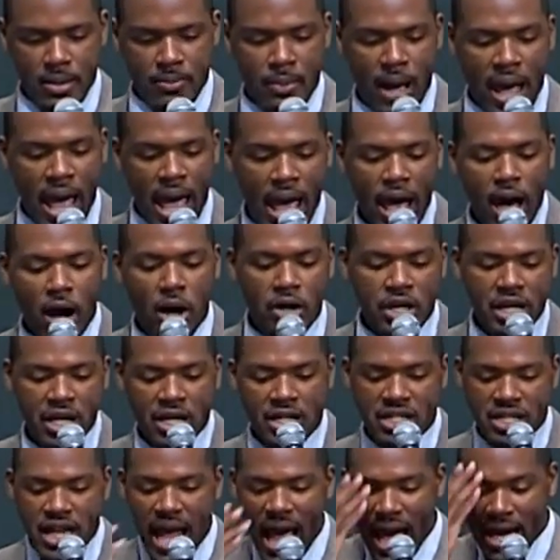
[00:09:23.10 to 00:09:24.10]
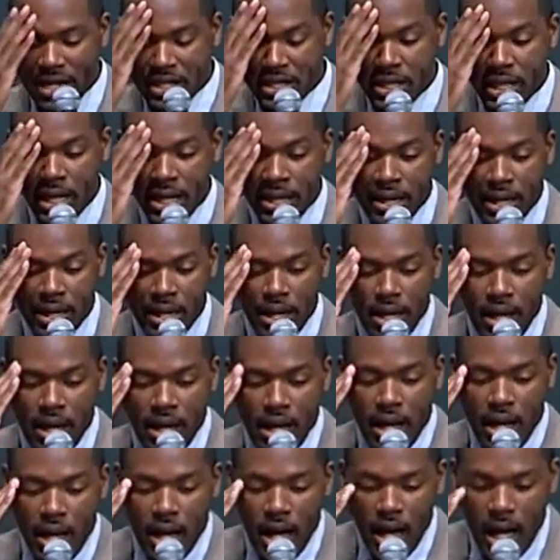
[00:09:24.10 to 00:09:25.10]
Mahalia Jackson
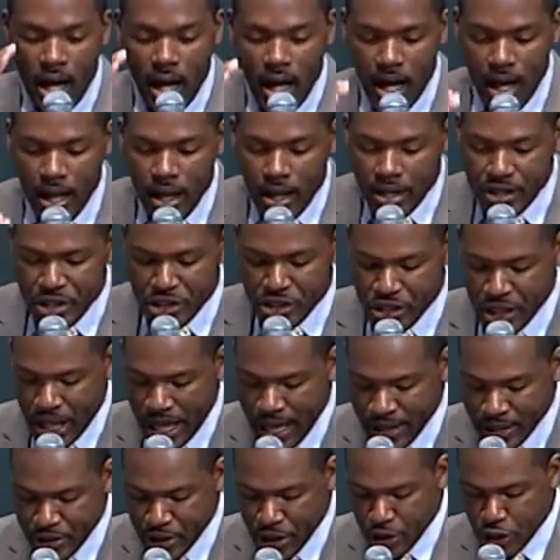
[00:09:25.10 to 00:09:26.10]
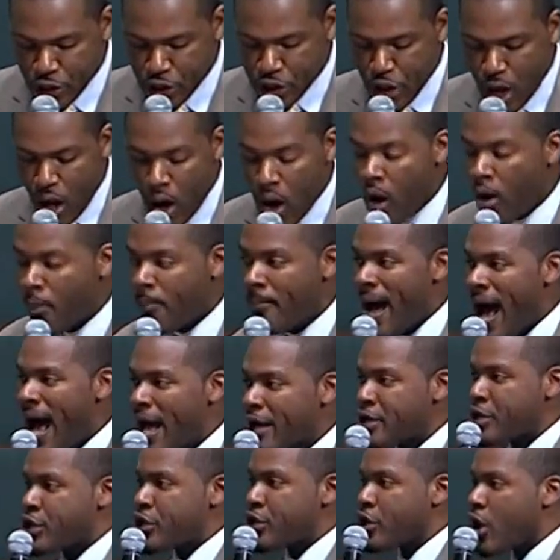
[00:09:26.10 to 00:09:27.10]
sings a song,
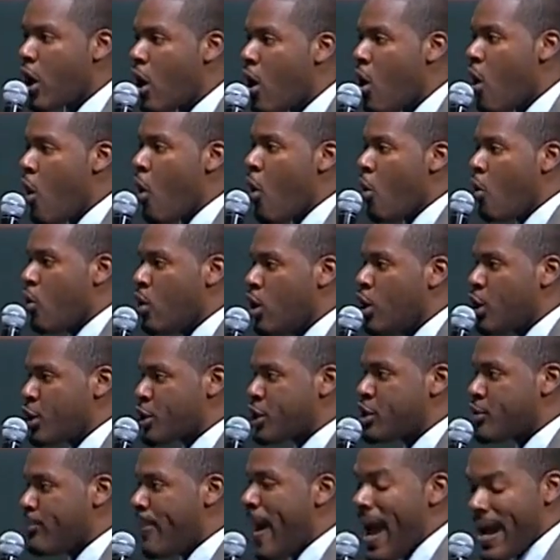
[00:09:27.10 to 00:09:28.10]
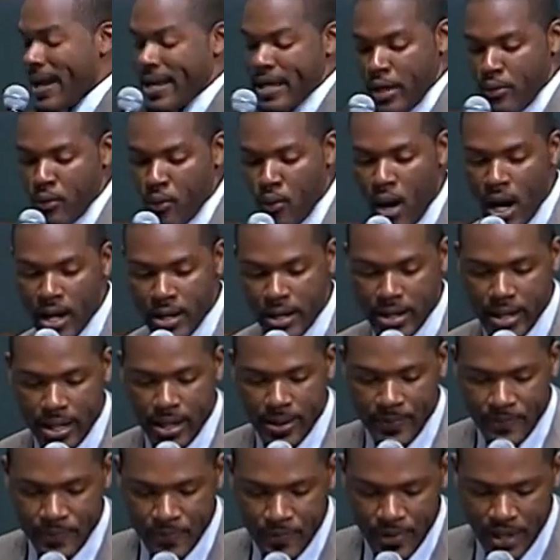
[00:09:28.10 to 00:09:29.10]
My Soul Looks Back in Wonder
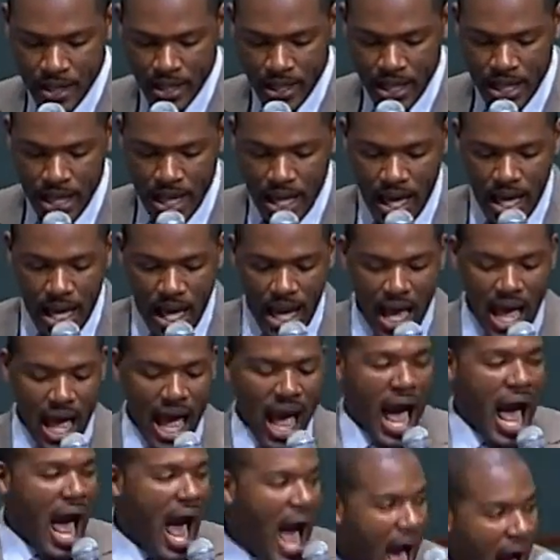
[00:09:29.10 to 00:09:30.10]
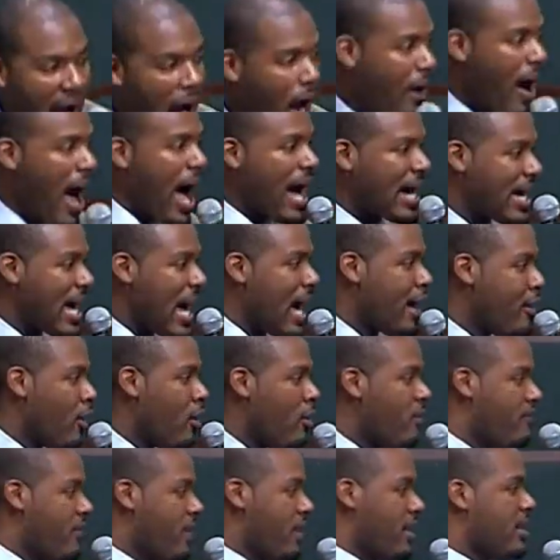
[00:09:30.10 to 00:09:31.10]
how I got
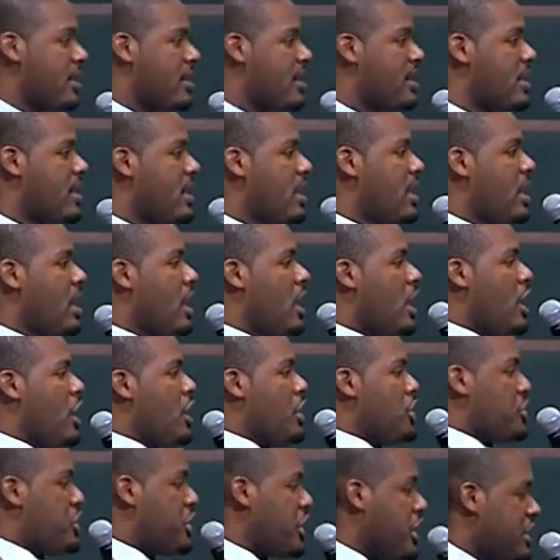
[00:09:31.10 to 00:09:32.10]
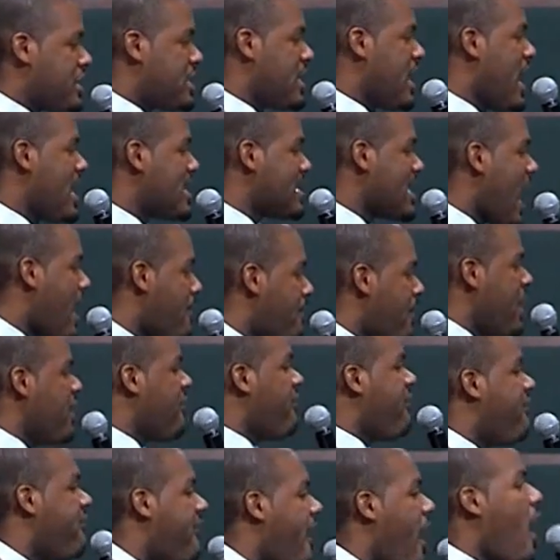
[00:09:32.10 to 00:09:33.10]
over. She says, I've been
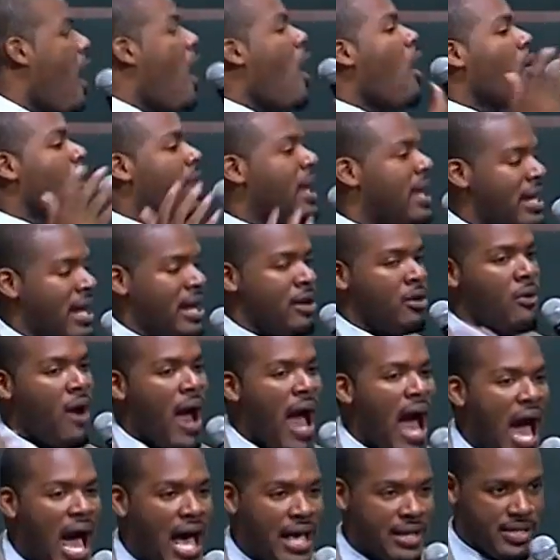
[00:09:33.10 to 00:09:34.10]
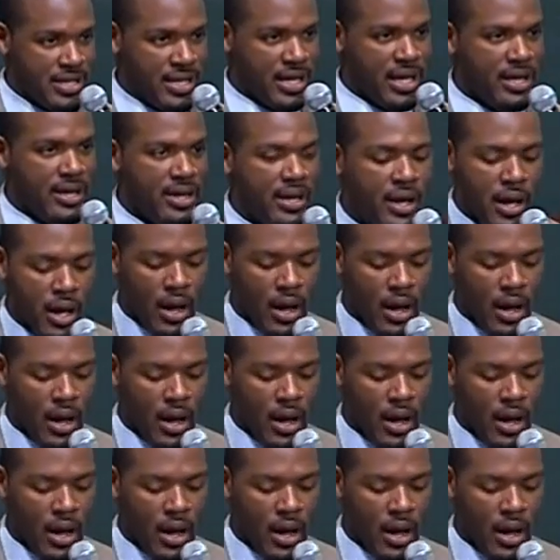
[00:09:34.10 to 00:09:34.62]
falling and rising